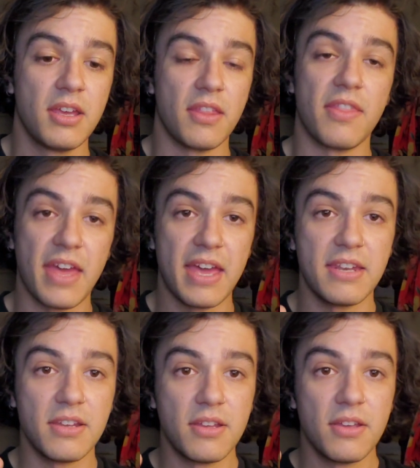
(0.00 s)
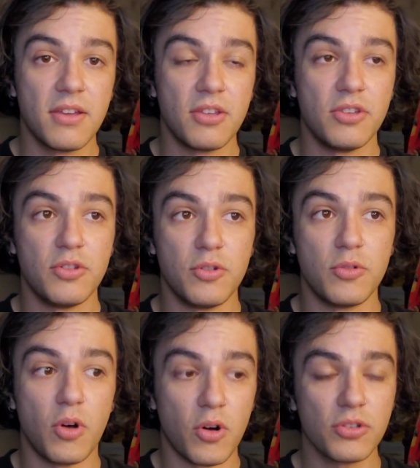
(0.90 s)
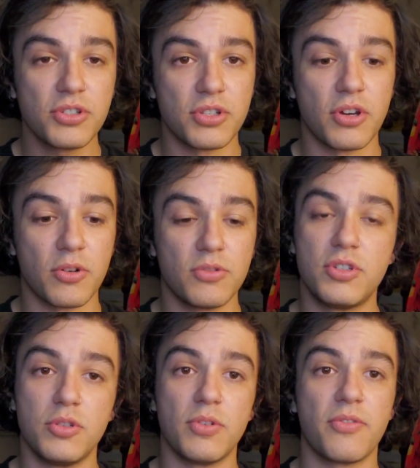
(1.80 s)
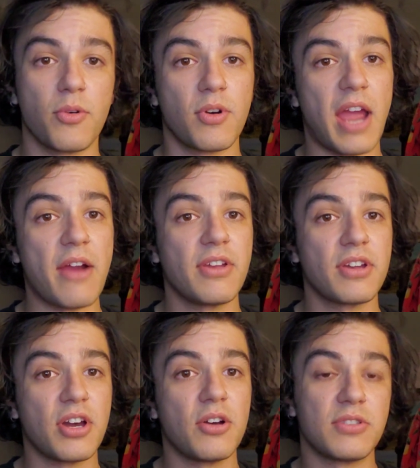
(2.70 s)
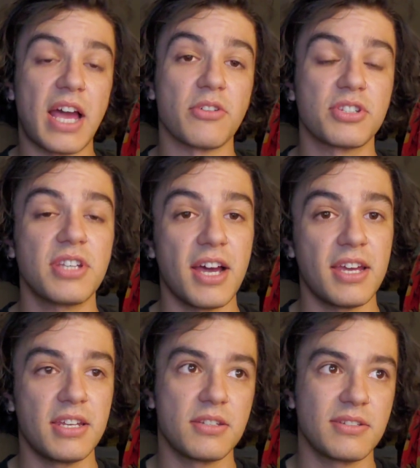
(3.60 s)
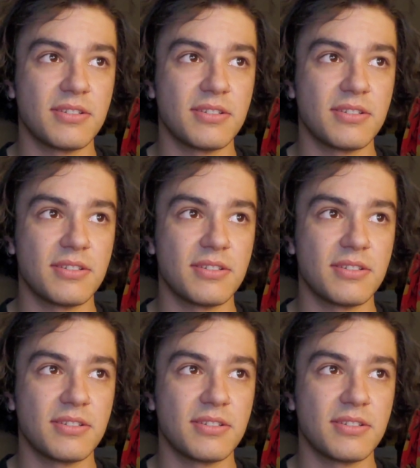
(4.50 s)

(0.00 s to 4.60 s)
Then you also do it for area codes outside,